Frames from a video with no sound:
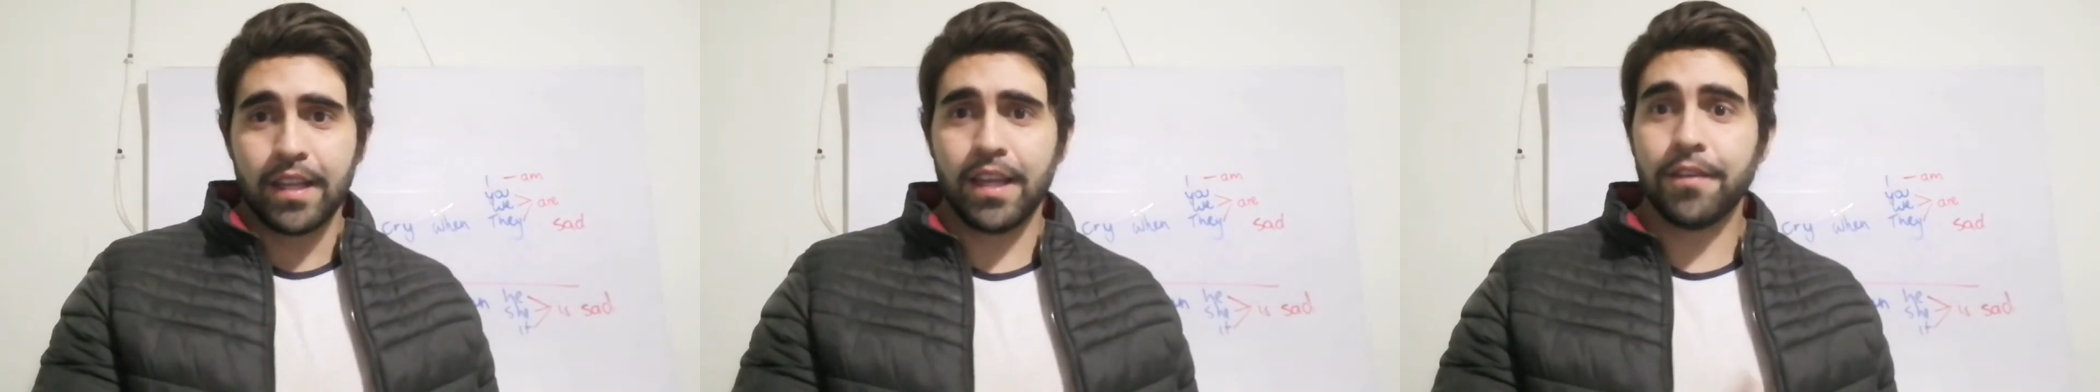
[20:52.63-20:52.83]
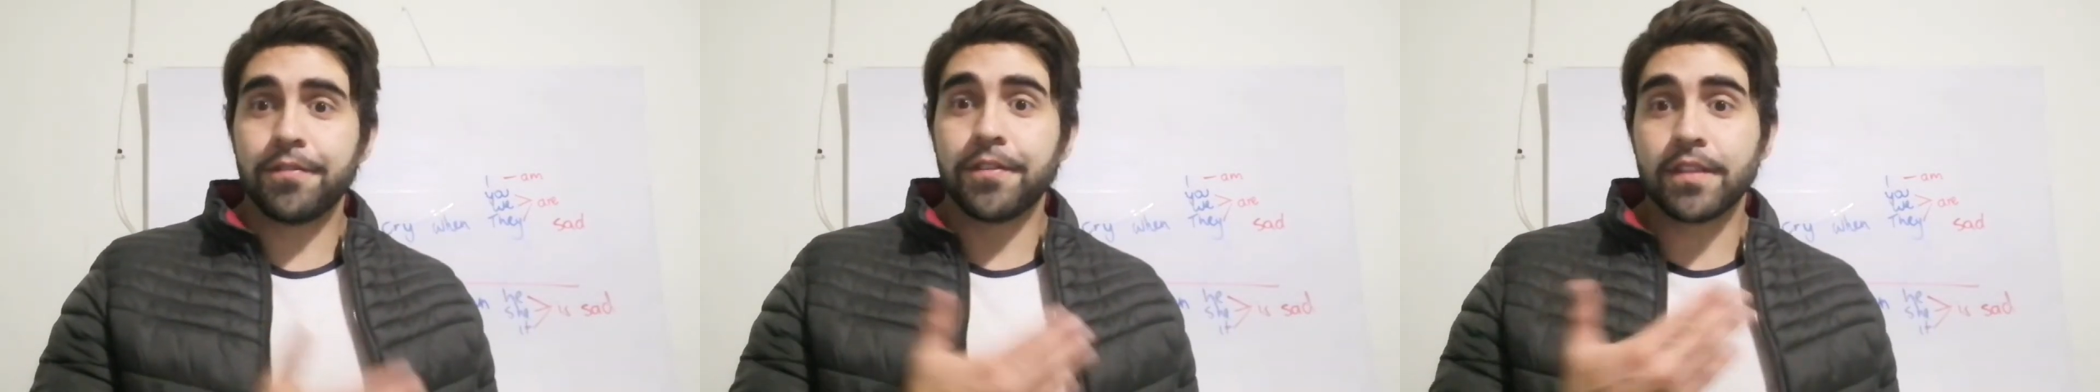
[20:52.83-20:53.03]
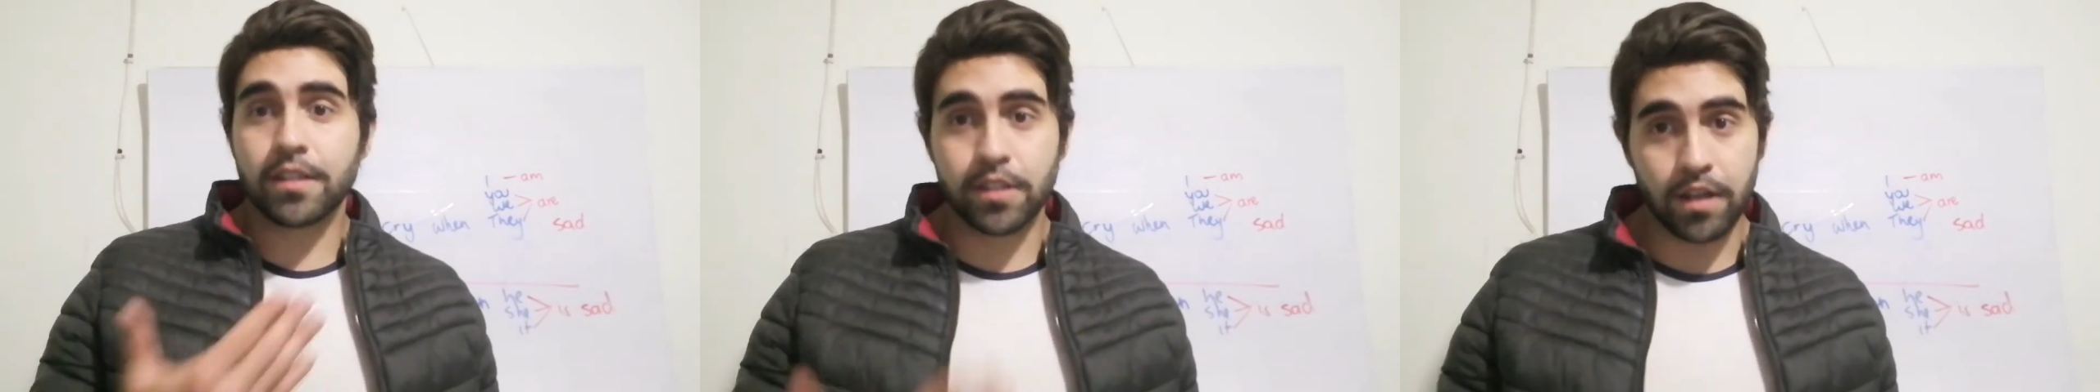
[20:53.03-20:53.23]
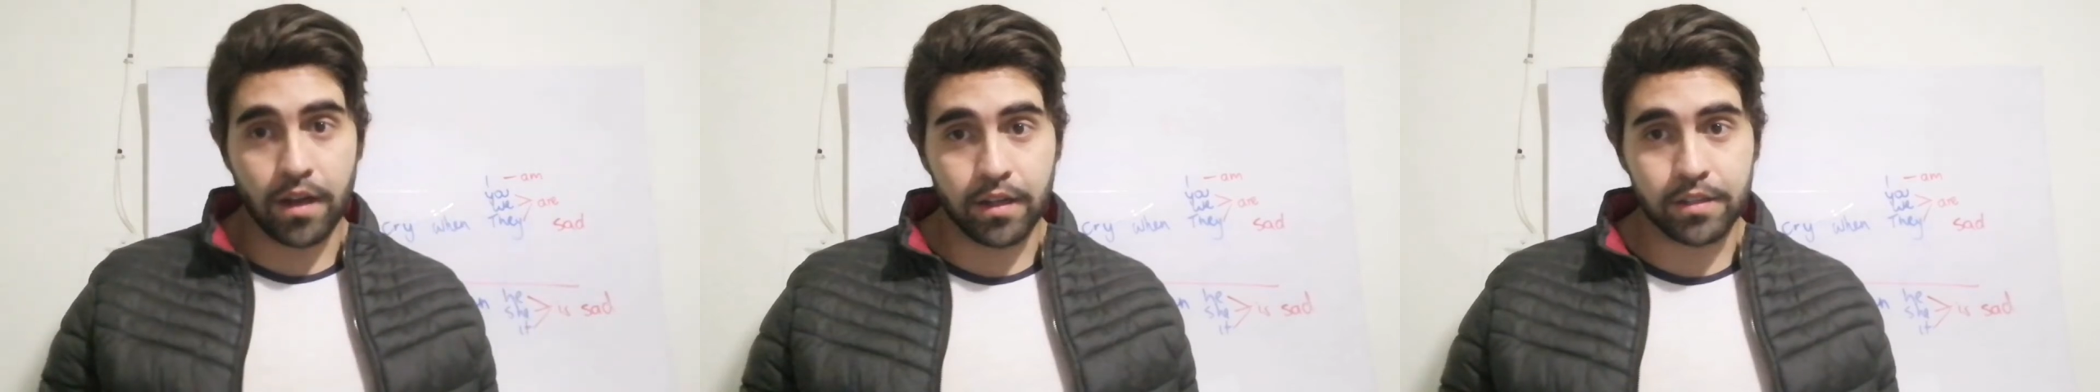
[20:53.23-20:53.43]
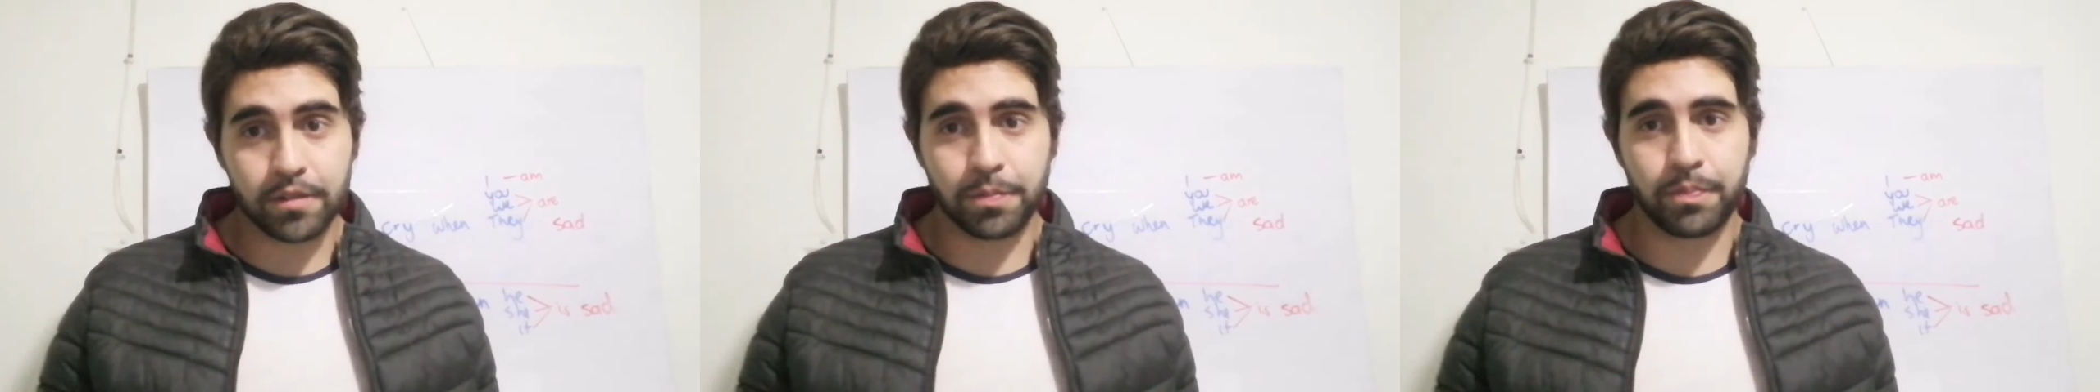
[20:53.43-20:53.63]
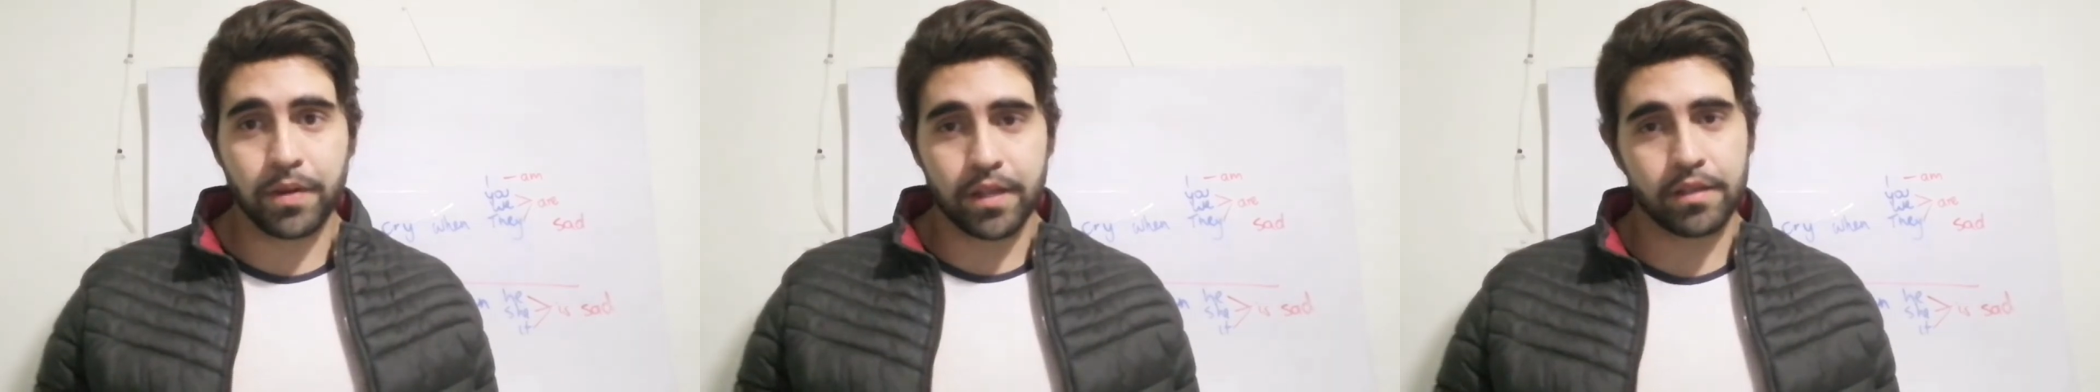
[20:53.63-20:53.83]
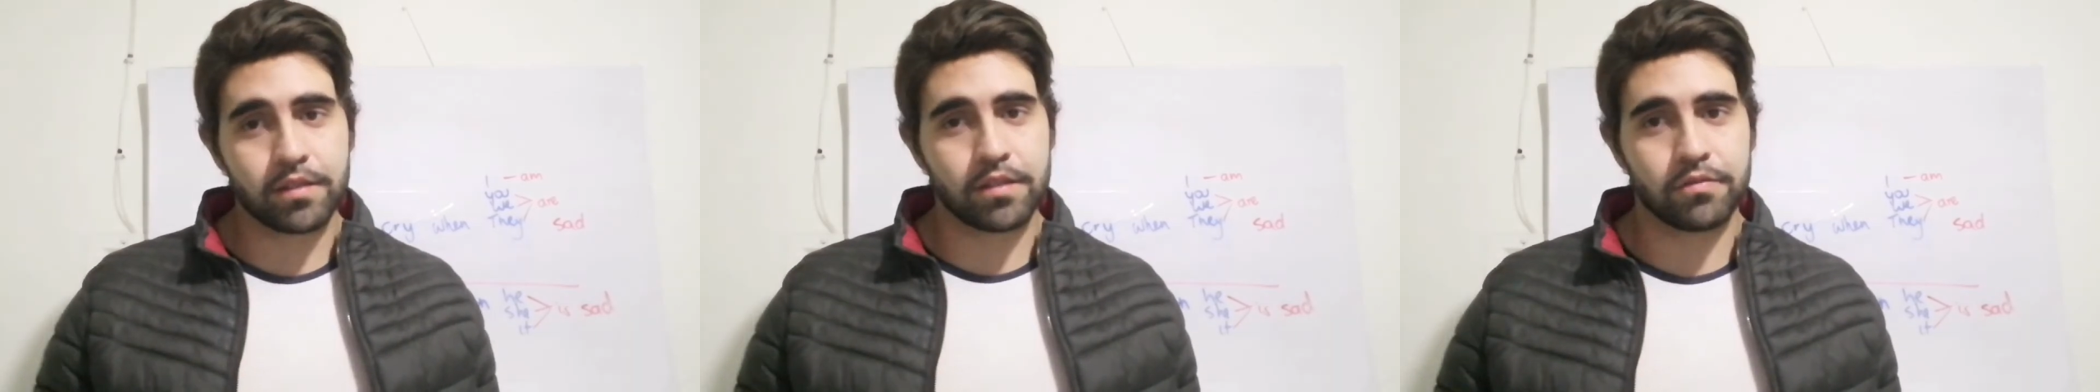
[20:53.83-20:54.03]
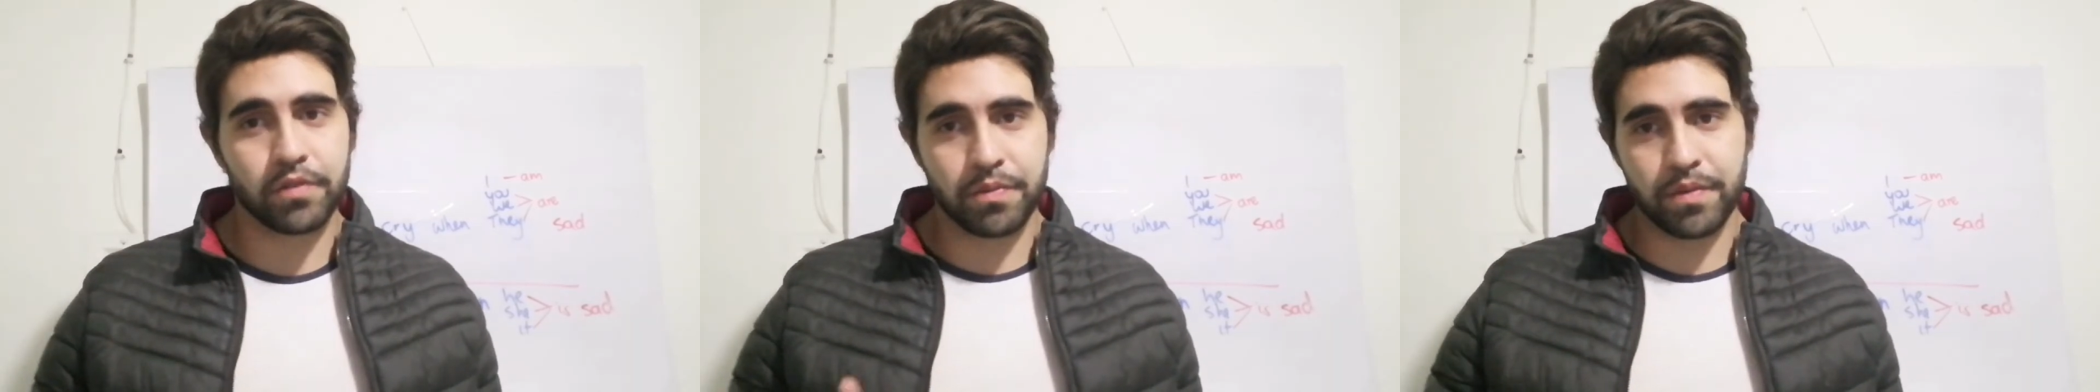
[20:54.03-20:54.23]
If not,
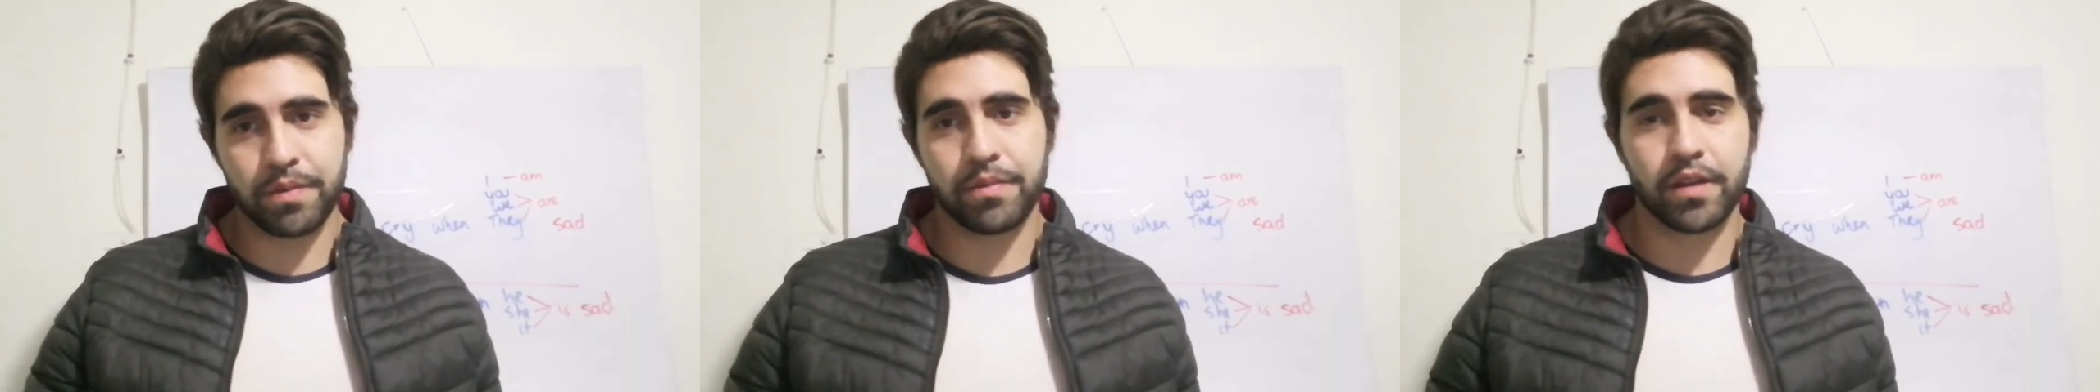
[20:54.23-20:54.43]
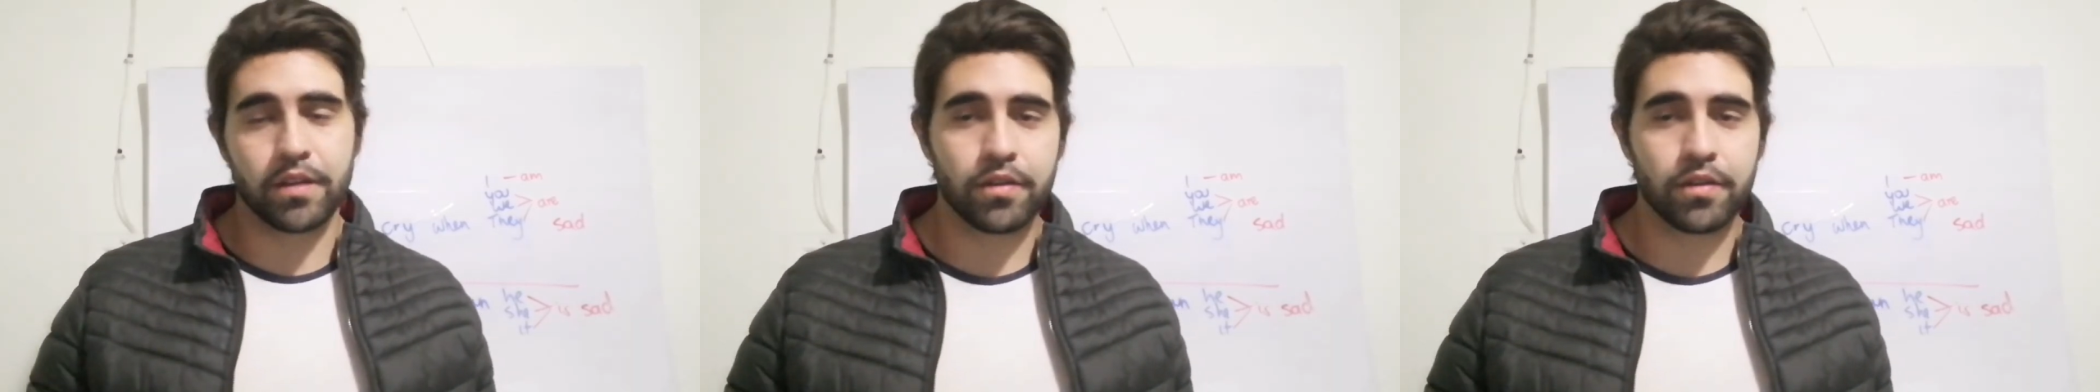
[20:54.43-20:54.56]
please remember,